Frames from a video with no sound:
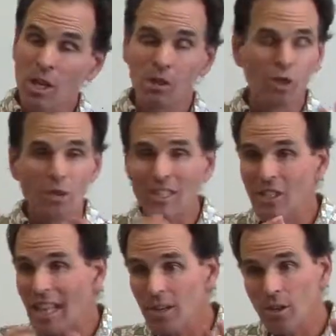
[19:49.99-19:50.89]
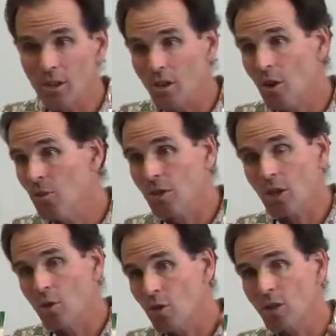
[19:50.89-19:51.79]
stretch that over the
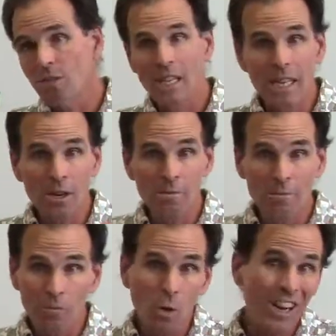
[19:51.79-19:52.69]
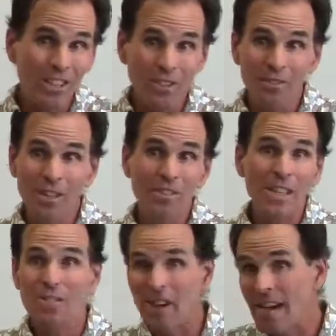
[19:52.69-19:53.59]
course of the year,
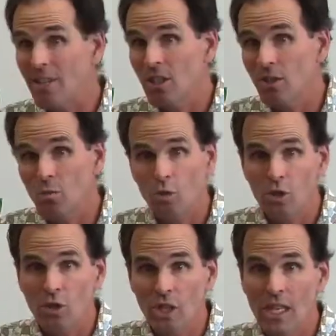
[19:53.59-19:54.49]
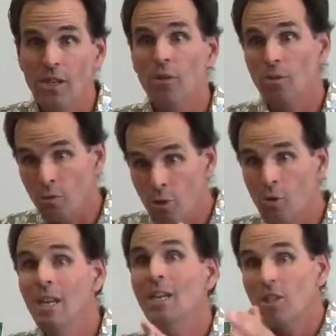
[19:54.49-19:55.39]
450, 500 words a year
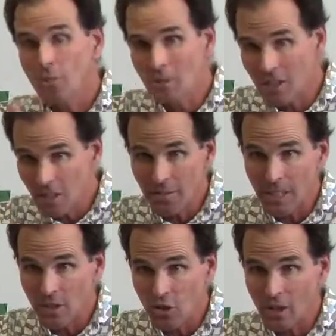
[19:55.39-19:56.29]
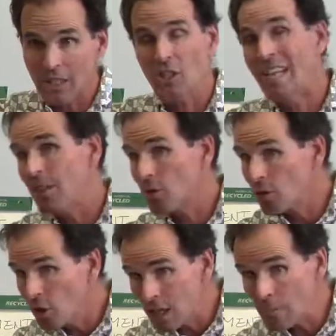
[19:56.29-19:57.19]
through specific instruction. Now they're
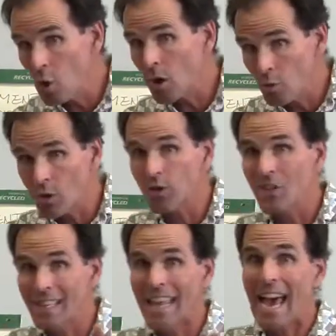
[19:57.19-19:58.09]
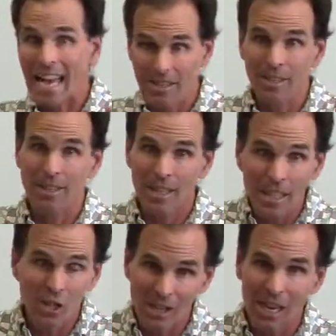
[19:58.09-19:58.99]
learning more words than that
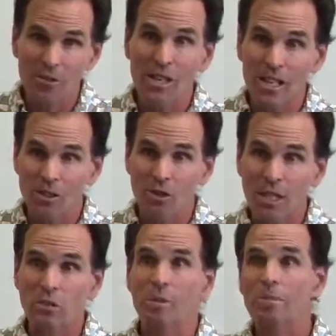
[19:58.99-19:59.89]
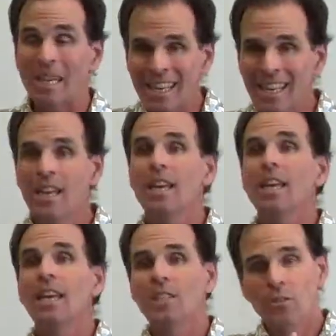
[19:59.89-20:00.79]
each and every year, trust me, but
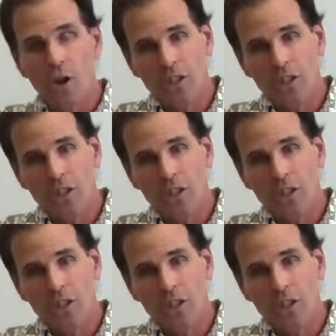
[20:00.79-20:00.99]
as far